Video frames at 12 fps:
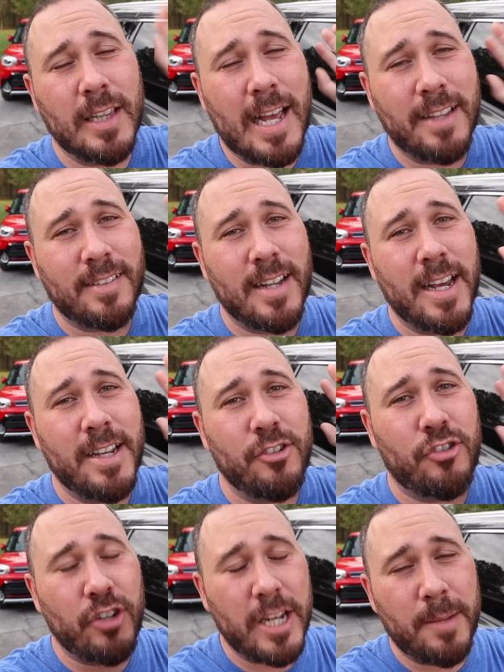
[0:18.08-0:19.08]
Last
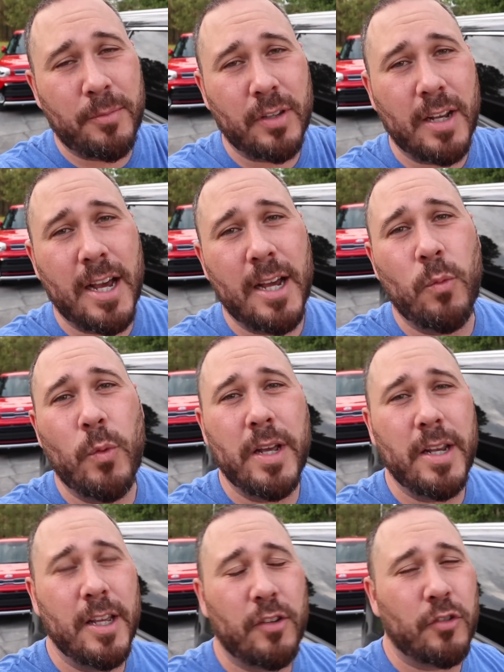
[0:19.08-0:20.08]
night, James and I
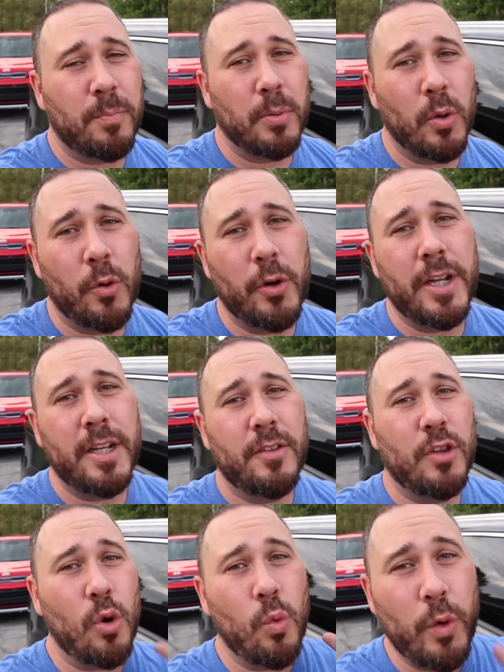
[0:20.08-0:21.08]
went exploring
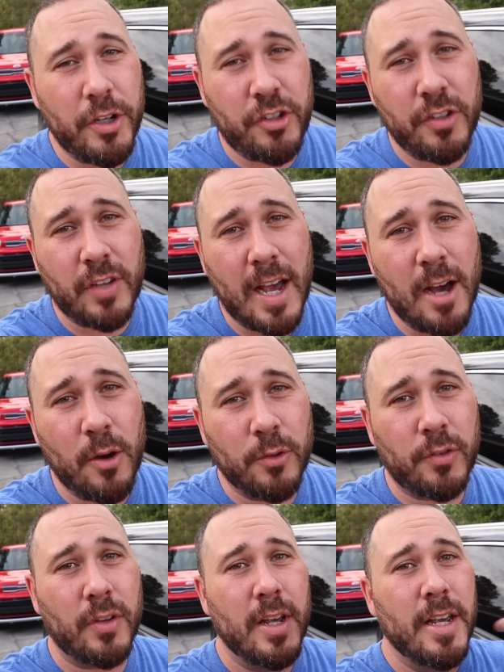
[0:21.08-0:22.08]
the witch's
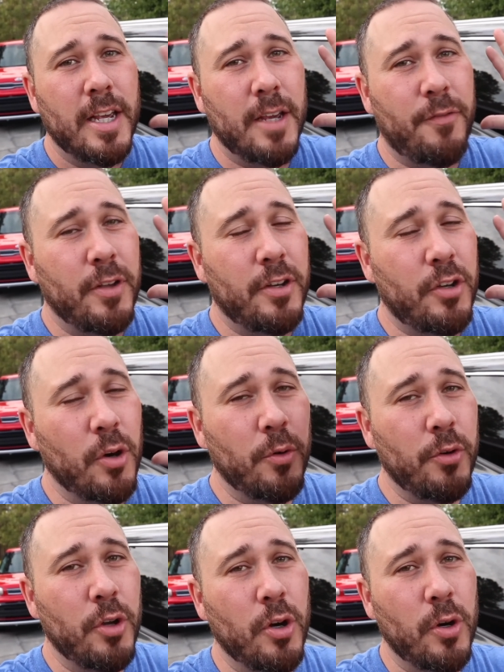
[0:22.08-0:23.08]
house. If you
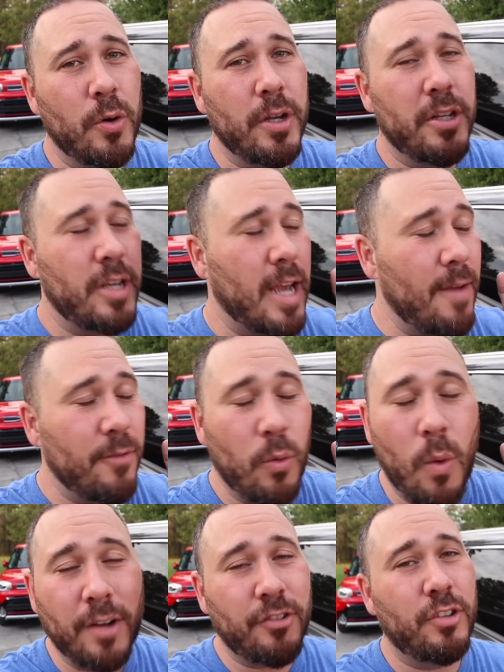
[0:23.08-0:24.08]
don't know and you
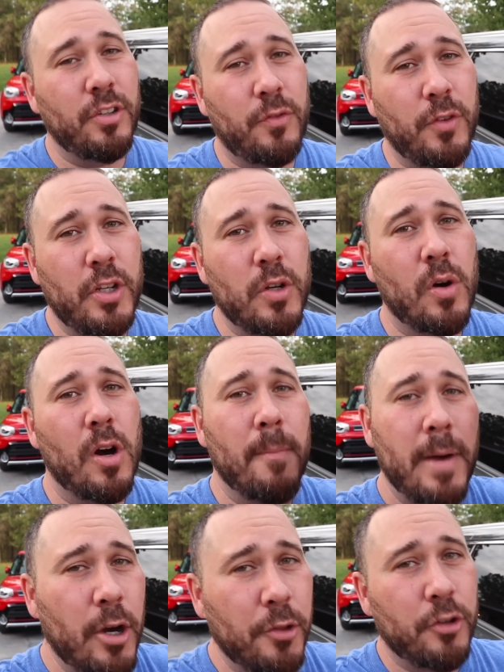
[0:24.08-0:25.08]
haven't watched this video on
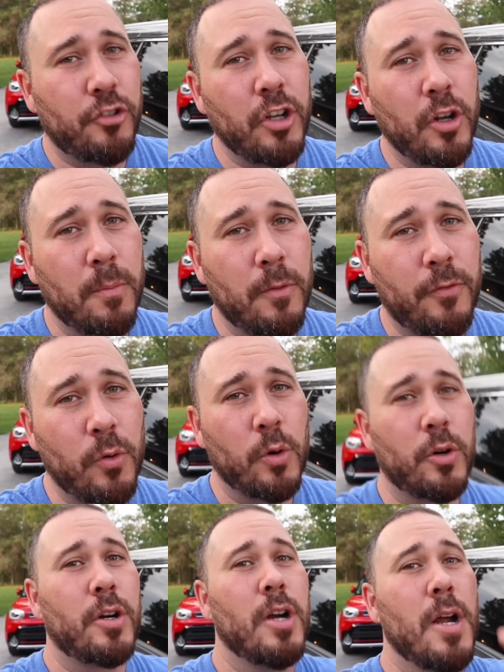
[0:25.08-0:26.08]
my other channel
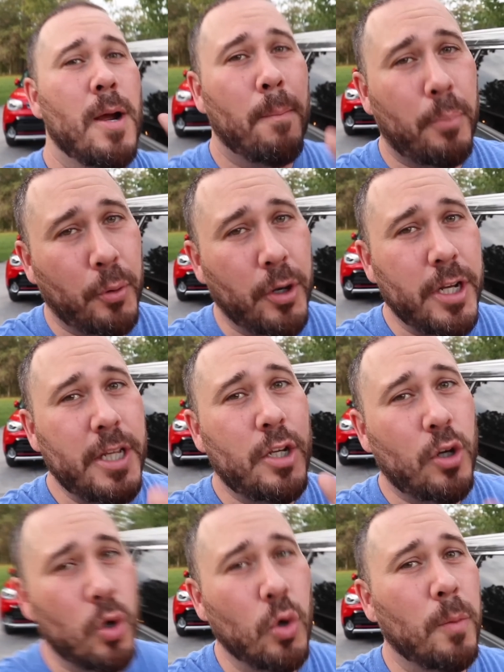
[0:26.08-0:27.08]
before, pretty
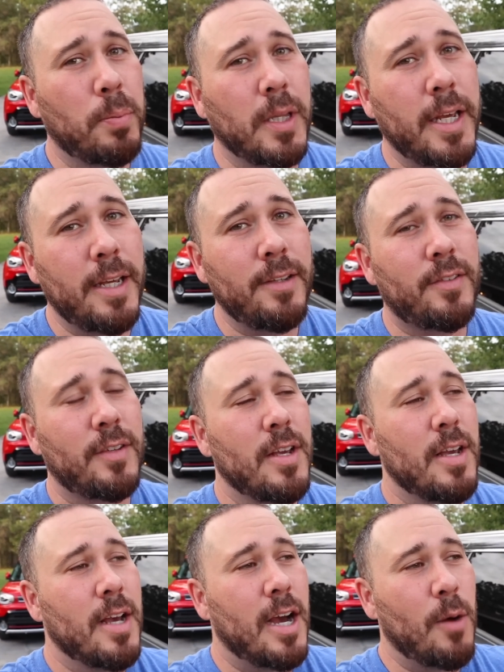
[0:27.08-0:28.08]
cool place.
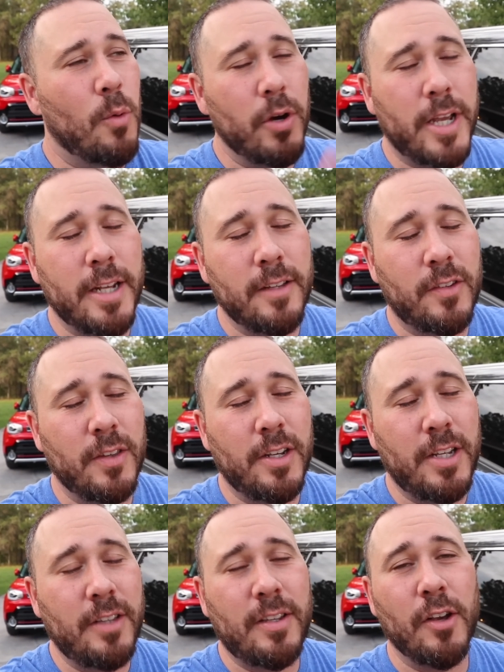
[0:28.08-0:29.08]
I won't get into the
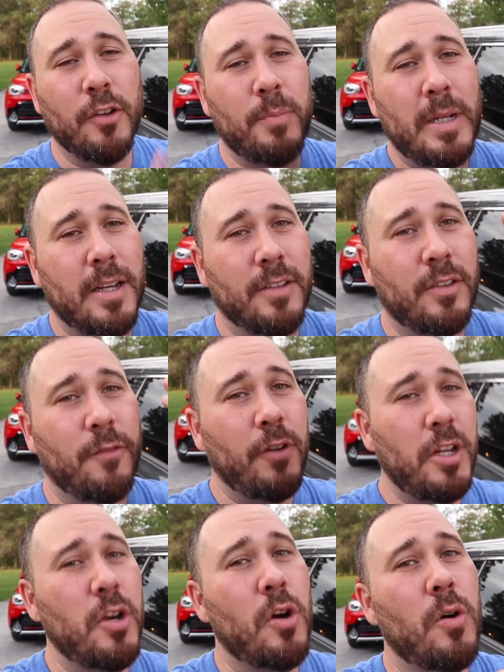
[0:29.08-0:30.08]
details because the
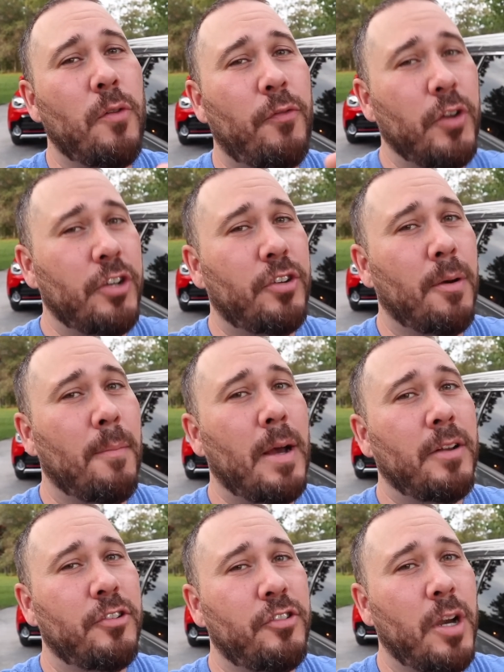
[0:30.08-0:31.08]
video footage I'm
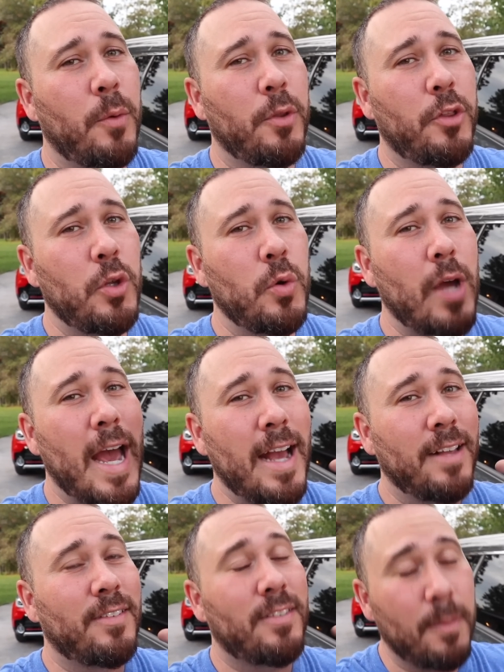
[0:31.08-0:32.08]
about to share with you
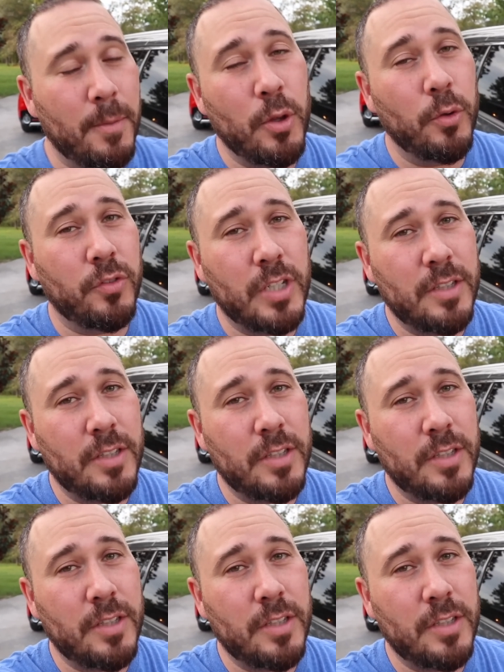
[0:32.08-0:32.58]
has some of those